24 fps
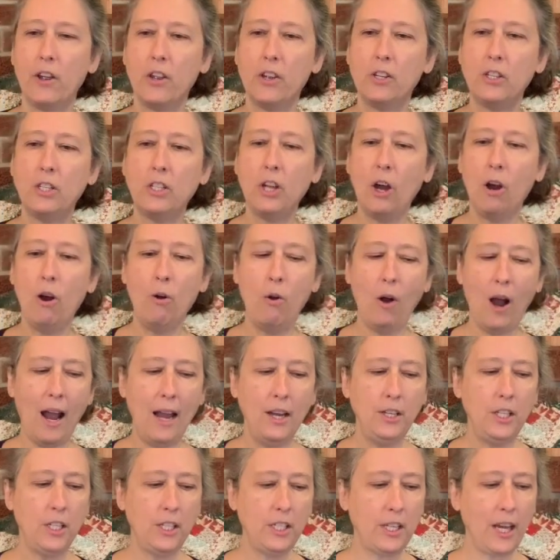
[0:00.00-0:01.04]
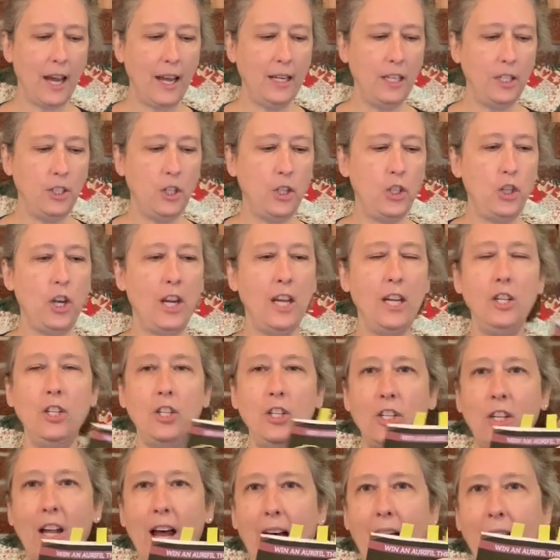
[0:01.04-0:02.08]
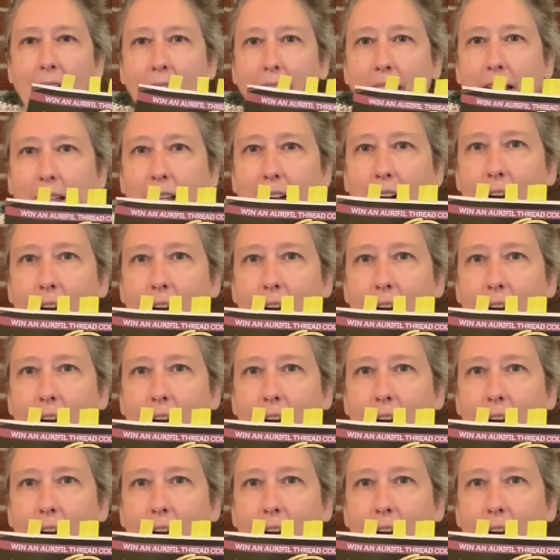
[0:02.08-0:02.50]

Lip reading: So I decided to change that.